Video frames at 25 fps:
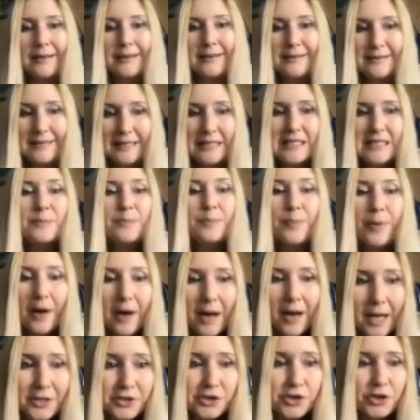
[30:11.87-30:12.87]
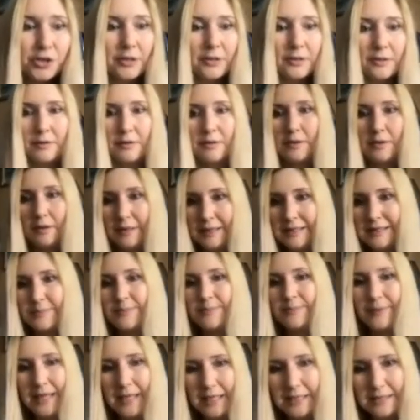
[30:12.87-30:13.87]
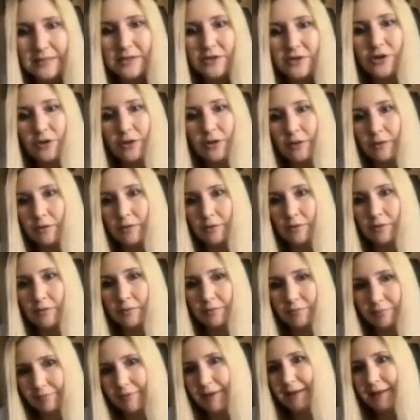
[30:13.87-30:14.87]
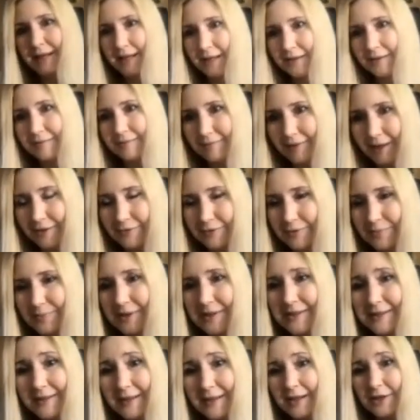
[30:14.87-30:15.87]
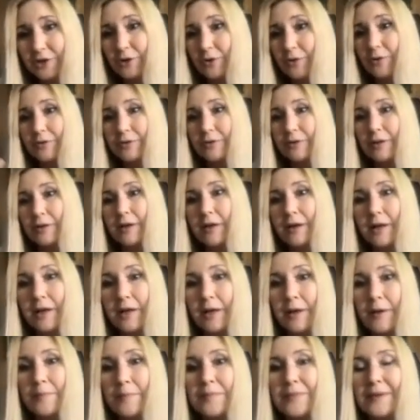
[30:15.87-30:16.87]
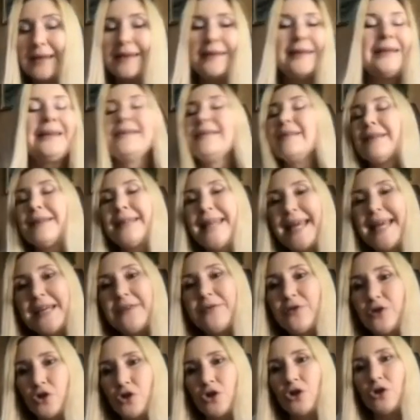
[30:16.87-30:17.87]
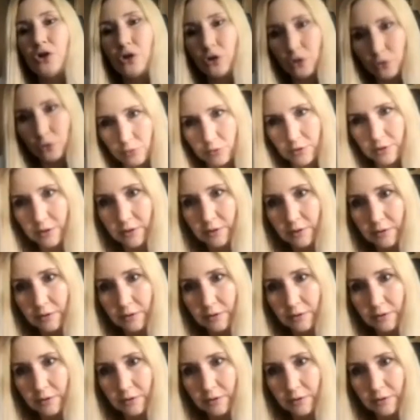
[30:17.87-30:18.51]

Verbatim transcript: This part is based, again, I'll repeat that, on language in use.